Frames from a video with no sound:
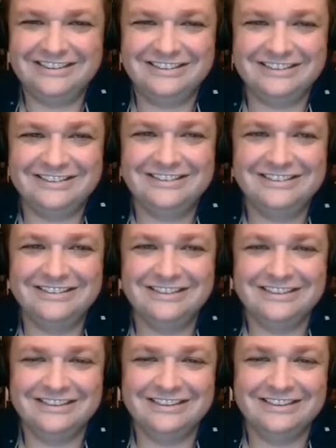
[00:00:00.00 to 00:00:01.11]

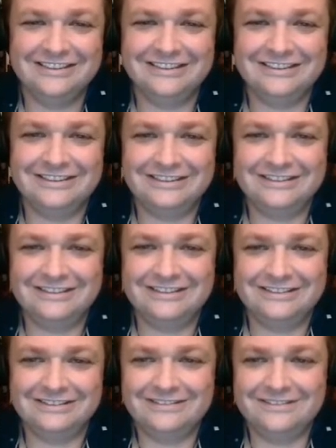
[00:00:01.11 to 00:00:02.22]

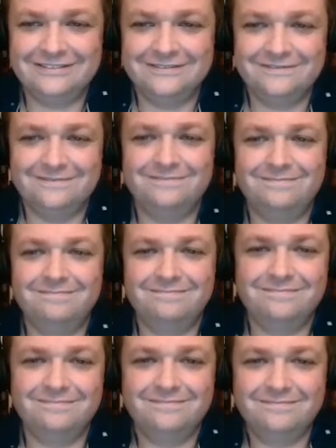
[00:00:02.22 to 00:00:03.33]

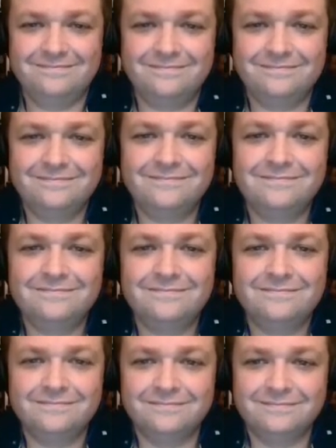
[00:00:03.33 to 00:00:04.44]

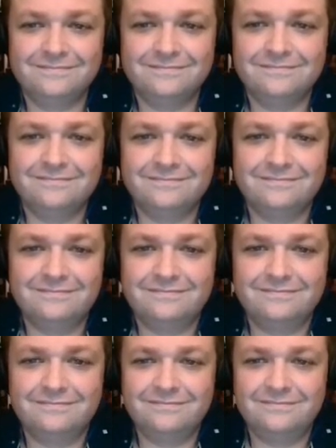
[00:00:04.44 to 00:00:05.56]

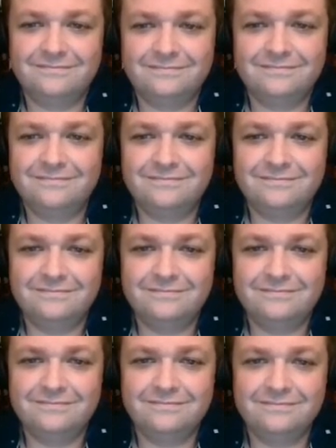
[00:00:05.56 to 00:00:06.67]

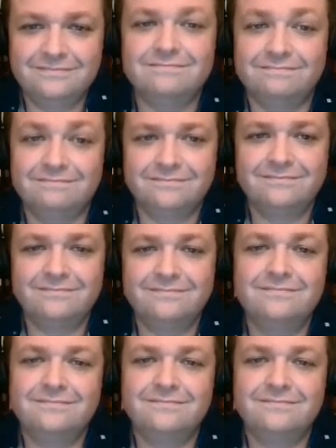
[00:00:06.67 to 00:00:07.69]
[no speech]